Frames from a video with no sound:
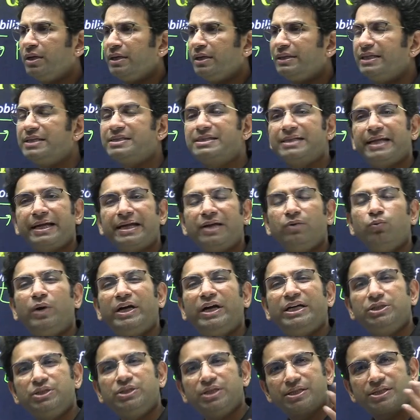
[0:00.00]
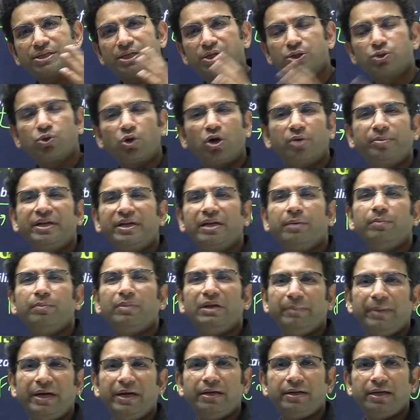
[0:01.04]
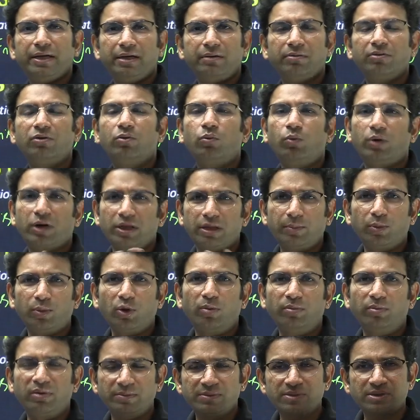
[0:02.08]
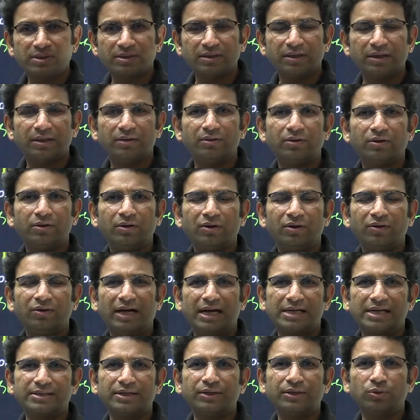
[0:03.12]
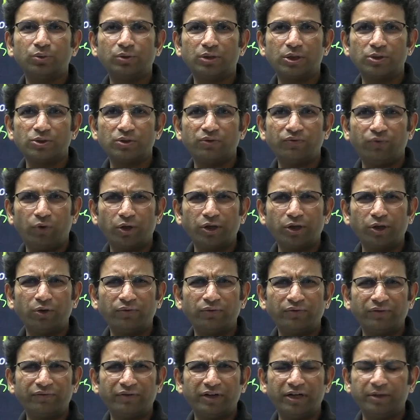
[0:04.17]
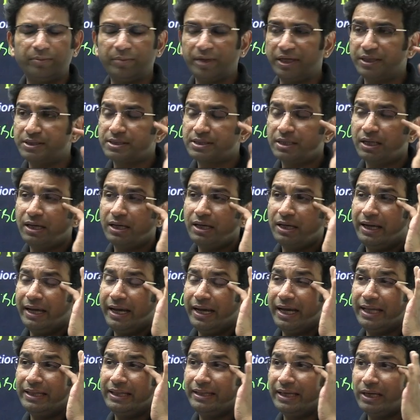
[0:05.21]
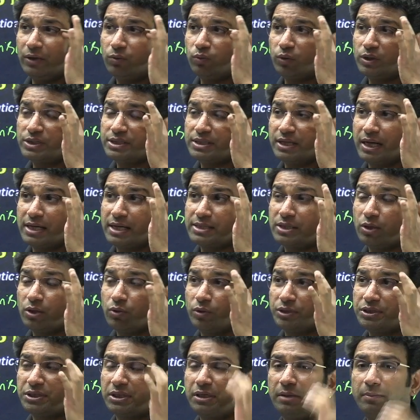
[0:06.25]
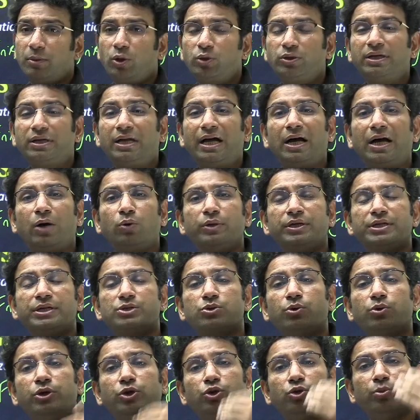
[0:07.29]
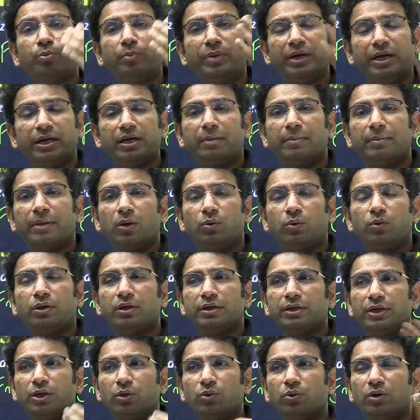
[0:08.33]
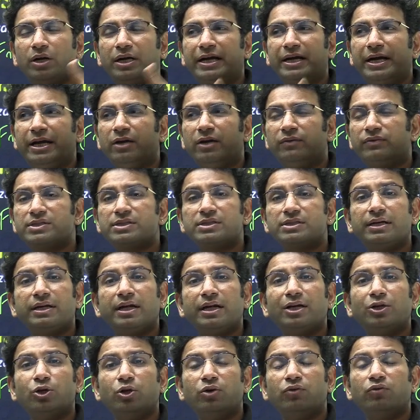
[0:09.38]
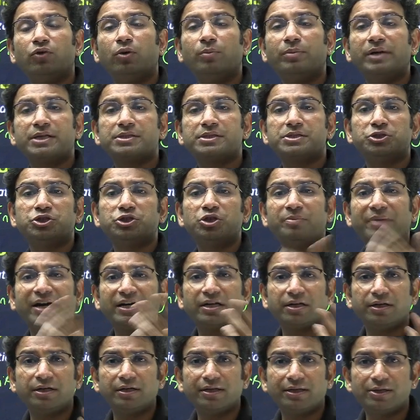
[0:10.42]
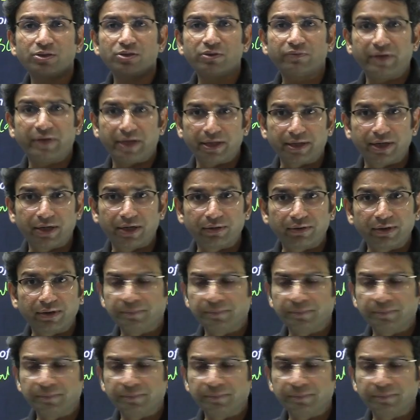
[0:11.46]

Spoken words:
Then second, why GST is not being implemented? What are the problems? Asked in 2014 or 15 mains. And then once they asked the question about that, how it is going to bring about, a kind of a single uniform taxation pattern in case of our country.